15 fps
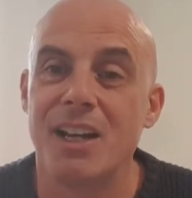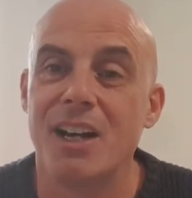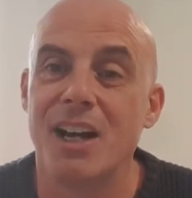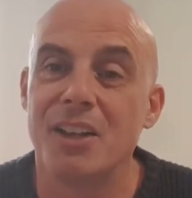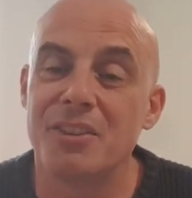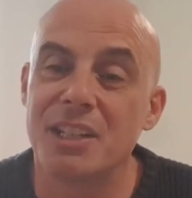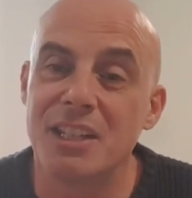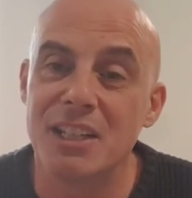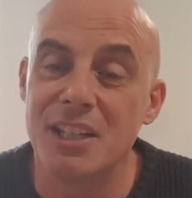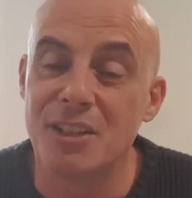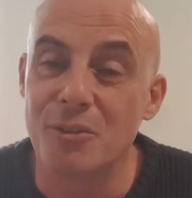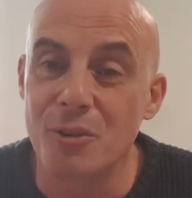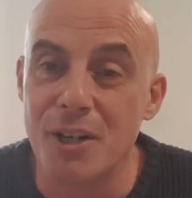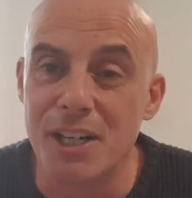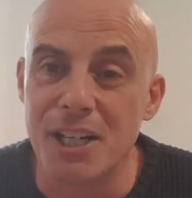I think you'd
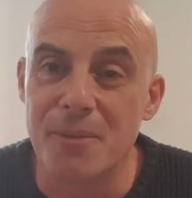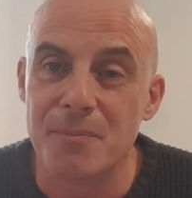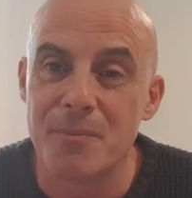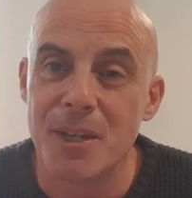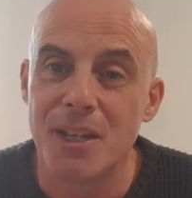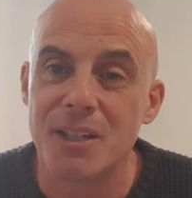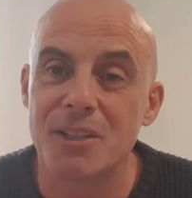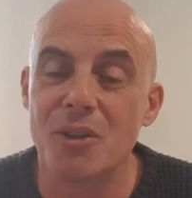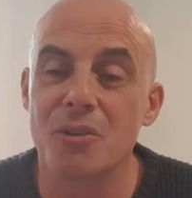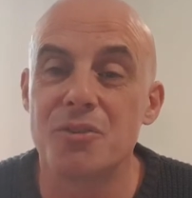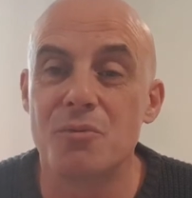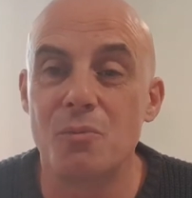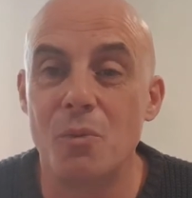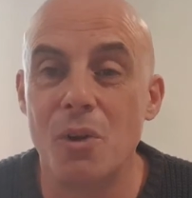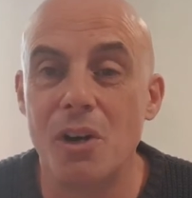agree. God's
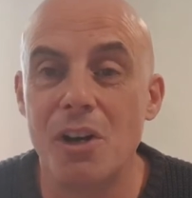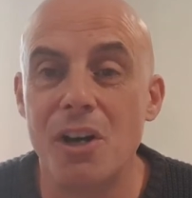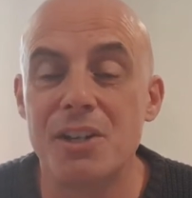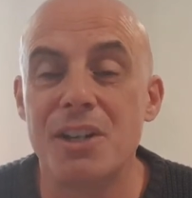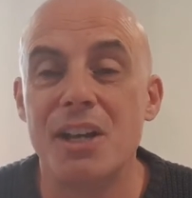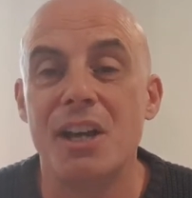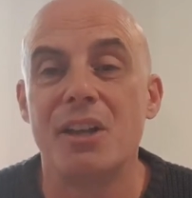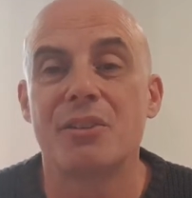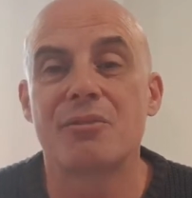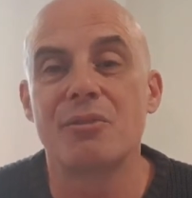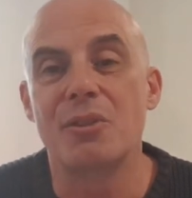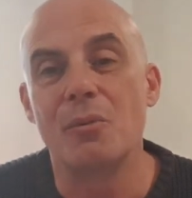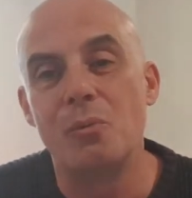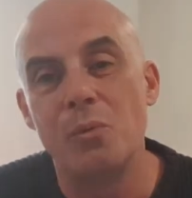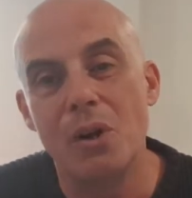word, through
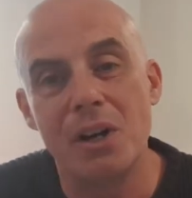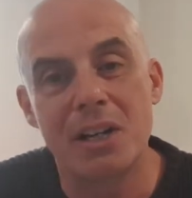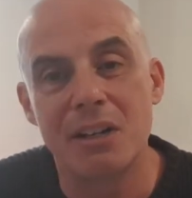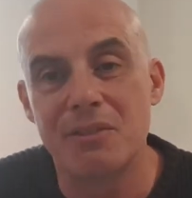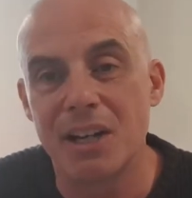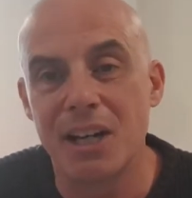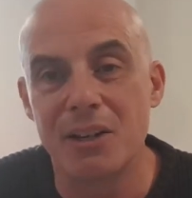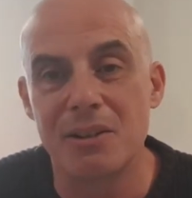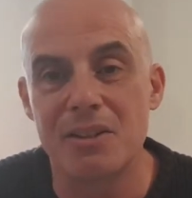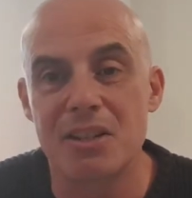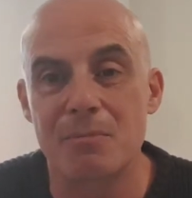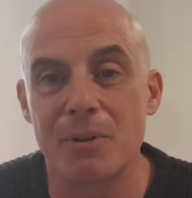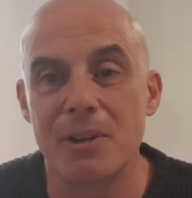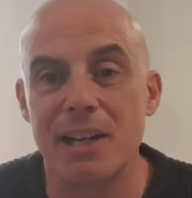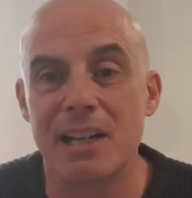the work of the Holy
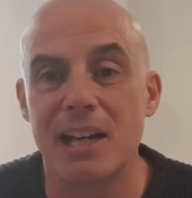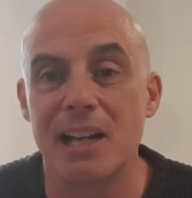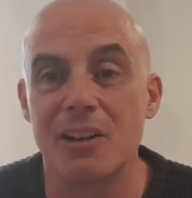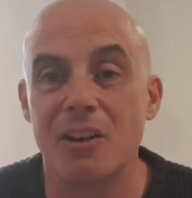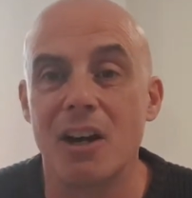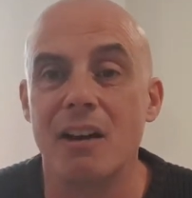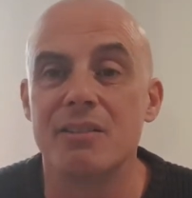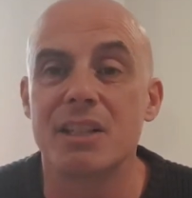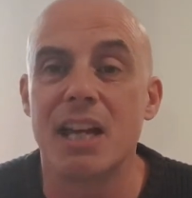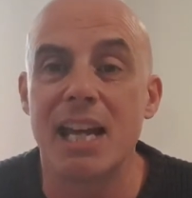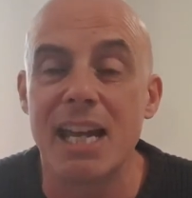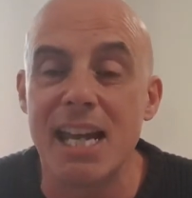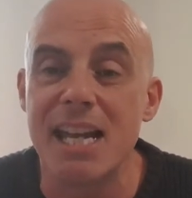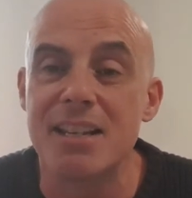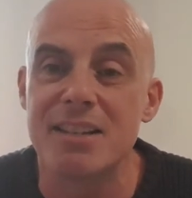Spirit in our lives,
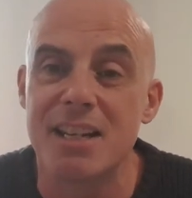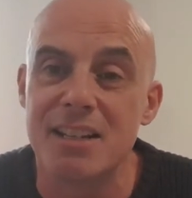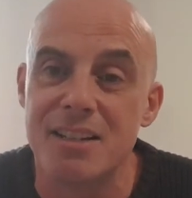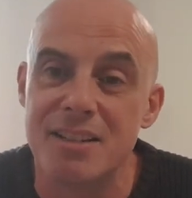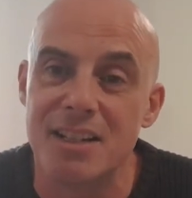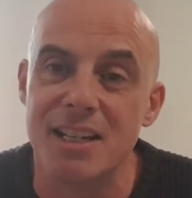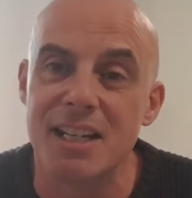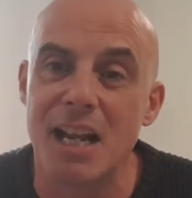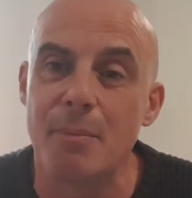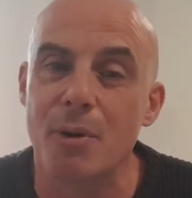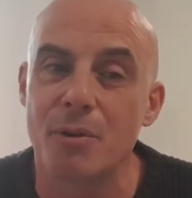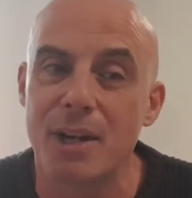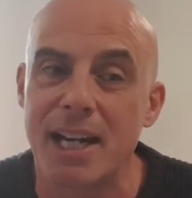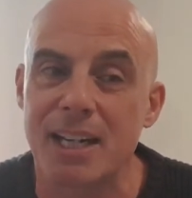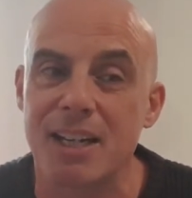is indeed a
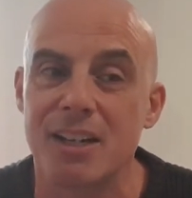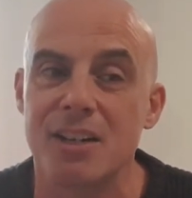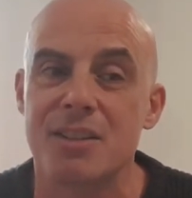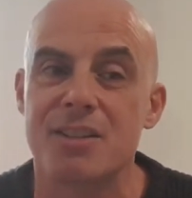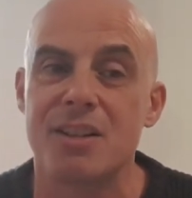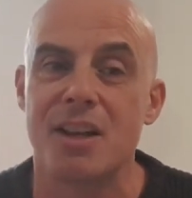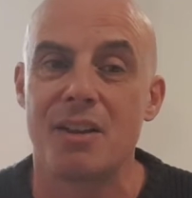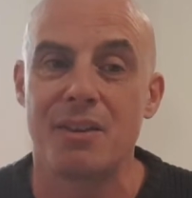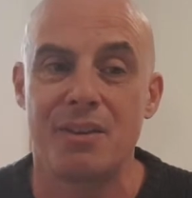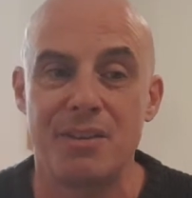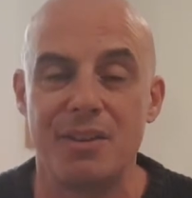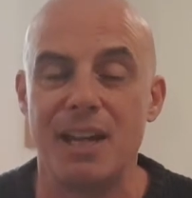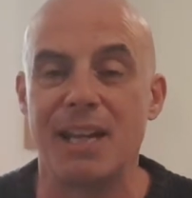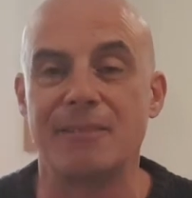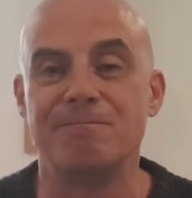miraculous
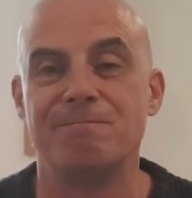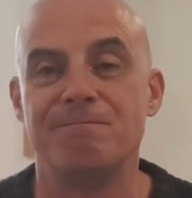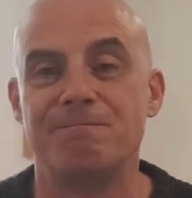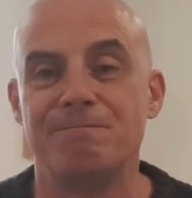thing.